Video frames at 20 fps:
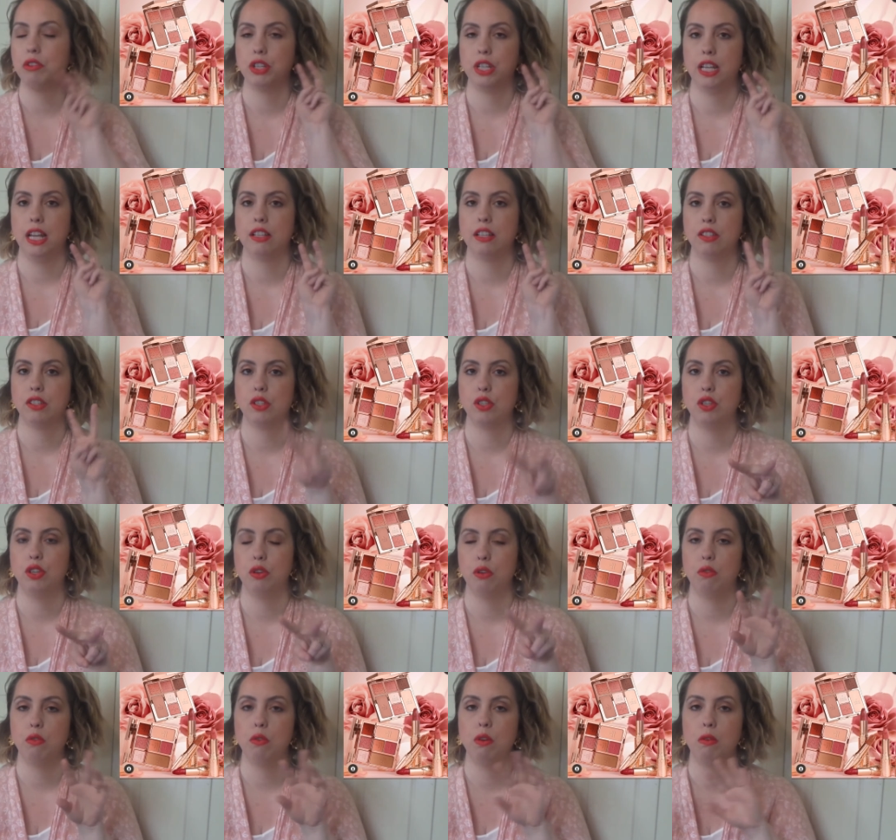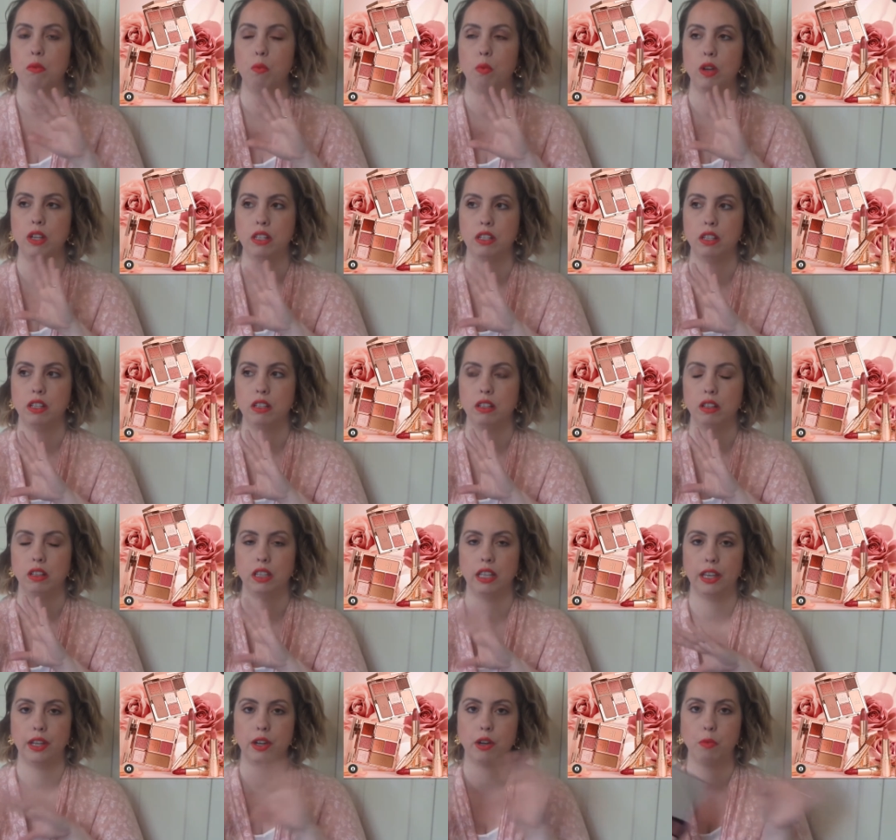she has 2, one
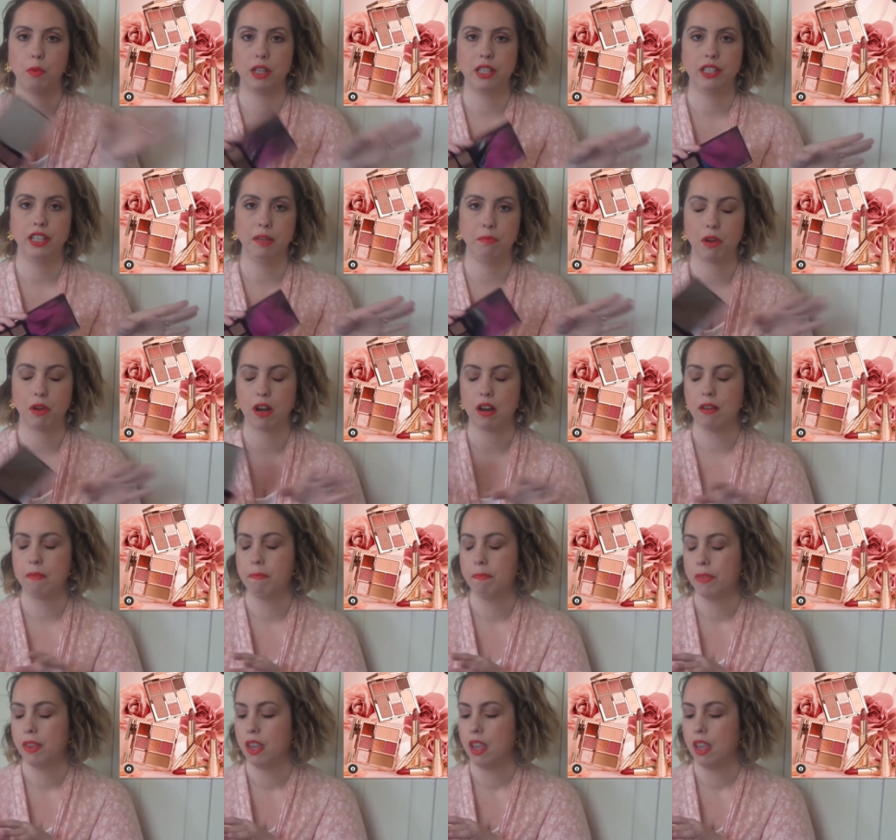lighter, one deeper.